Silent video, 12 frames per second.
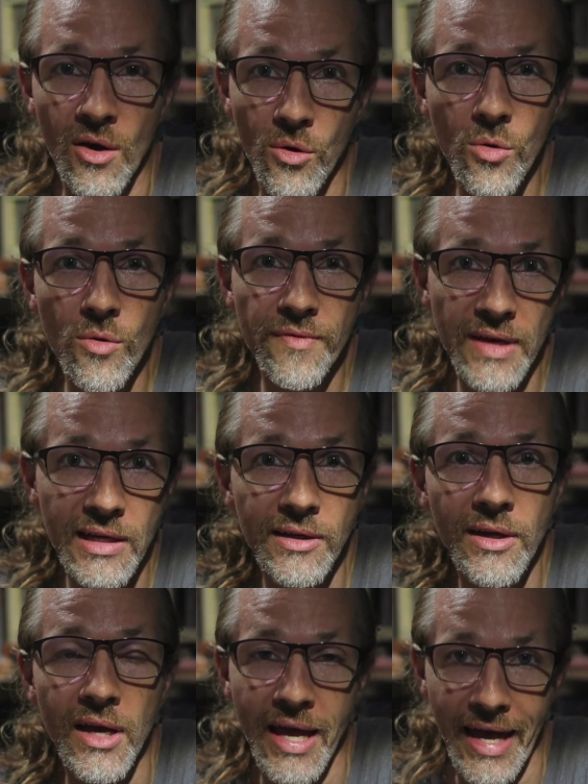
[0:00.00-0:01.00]
who
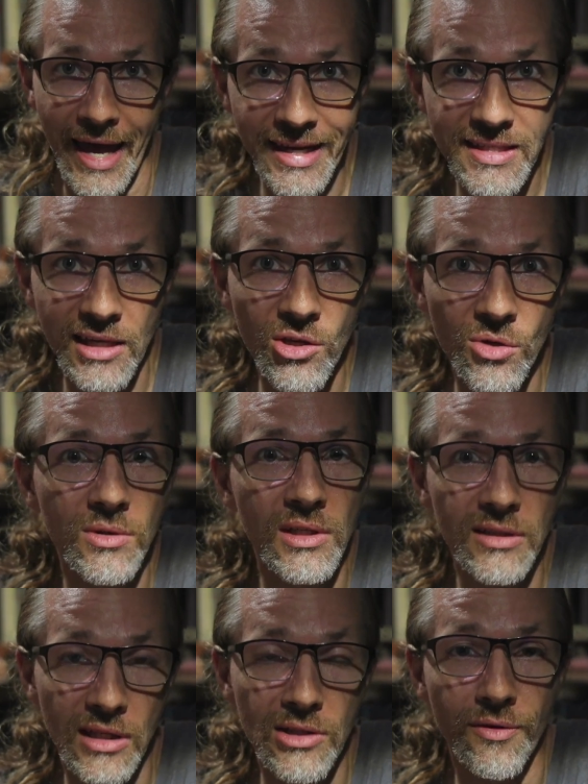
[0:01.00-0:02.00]
will execute it
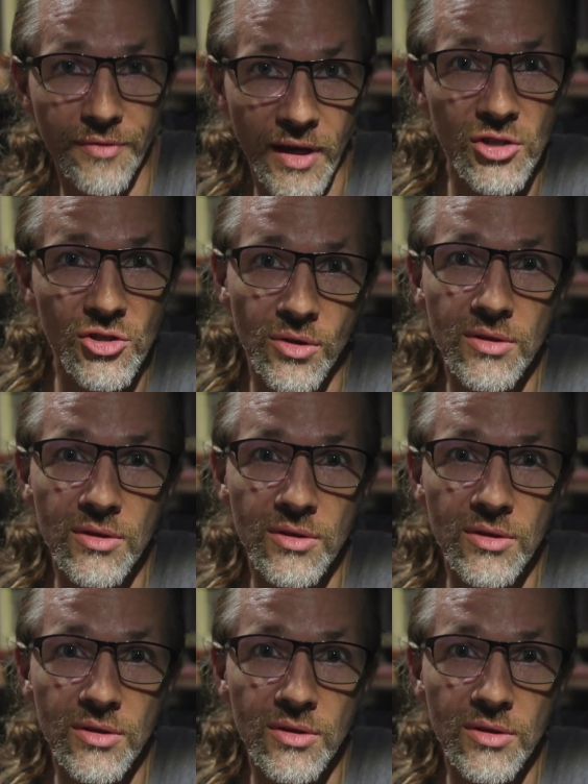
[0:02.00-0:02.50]
in a fashion